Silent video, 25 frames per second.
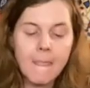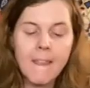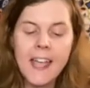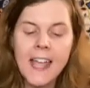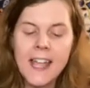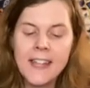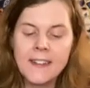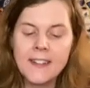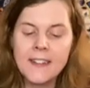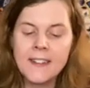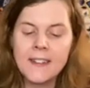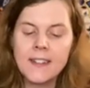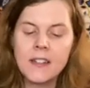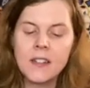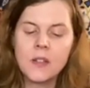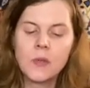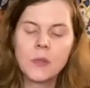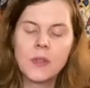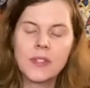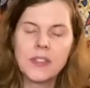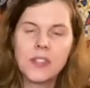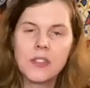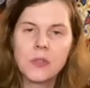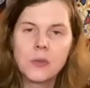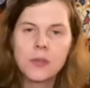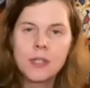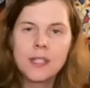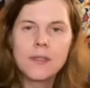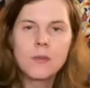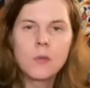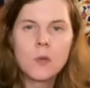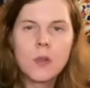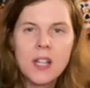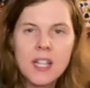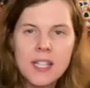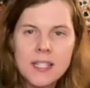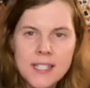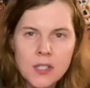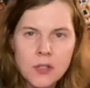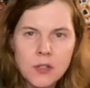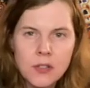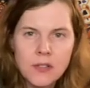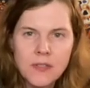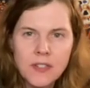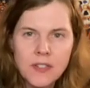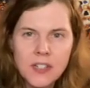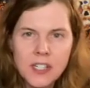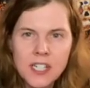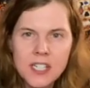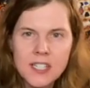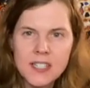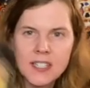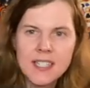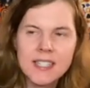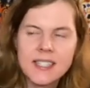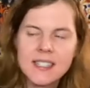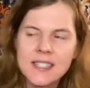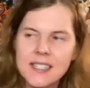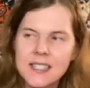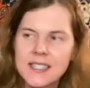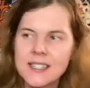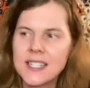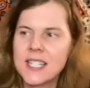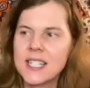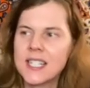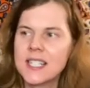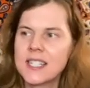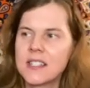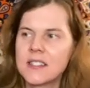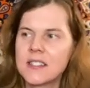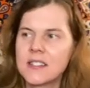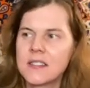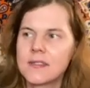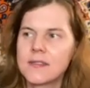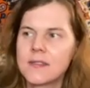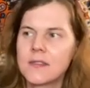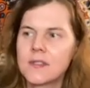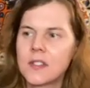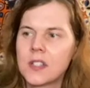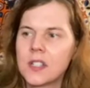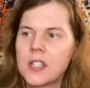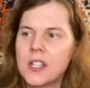And then with the Three of Wands in reverse, it's the sense of,